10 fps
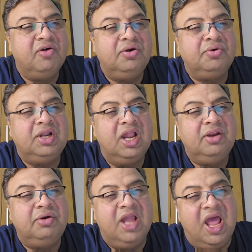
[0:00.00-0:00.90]
I want to
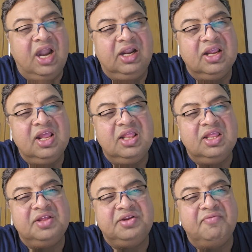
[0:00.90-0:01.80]
tell you direct
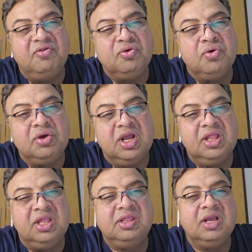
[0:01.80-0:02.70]
again the
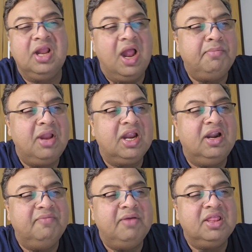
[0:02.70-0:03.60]
staphylococcus and the
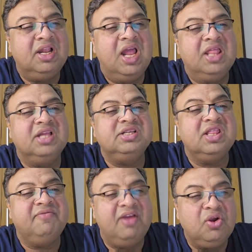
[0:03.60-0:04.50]
gram-negative bacilli such
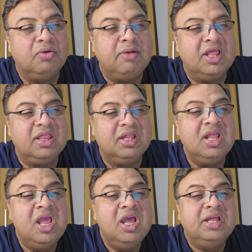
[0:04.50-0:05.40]
as the
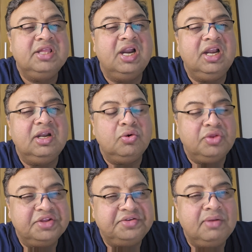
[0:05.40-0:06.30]
vancomycin, 30
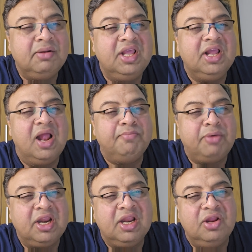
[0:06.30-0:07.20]
to 60
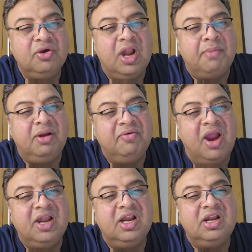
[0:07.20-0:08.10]
milligram per kilogram
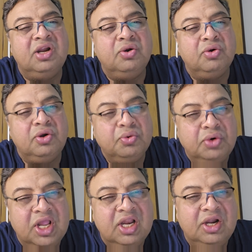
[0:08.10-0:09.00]
divided into
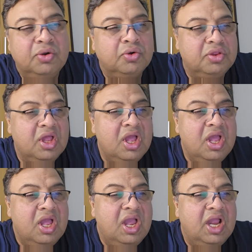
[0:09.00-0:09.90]
two daily dose
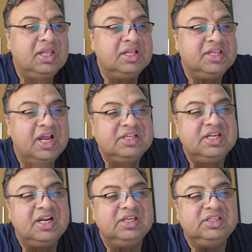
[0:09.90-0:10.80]
and the third
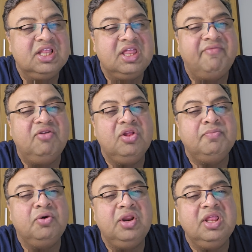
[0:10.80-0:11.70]
generation
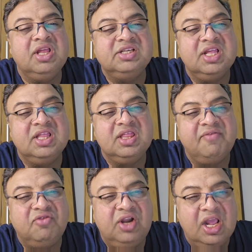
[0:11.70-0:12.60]
cephalosporin such as the
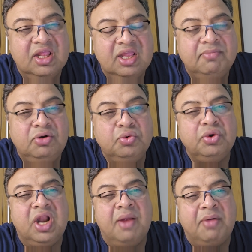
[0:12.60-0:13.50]
cefotaxime
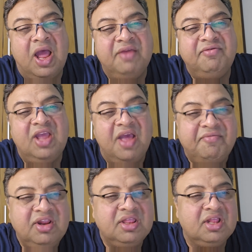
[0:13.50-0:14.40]
2 gram IV
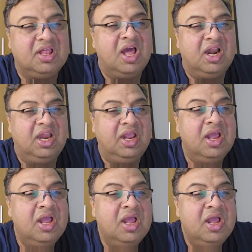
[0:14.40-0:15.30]
every 6 hourly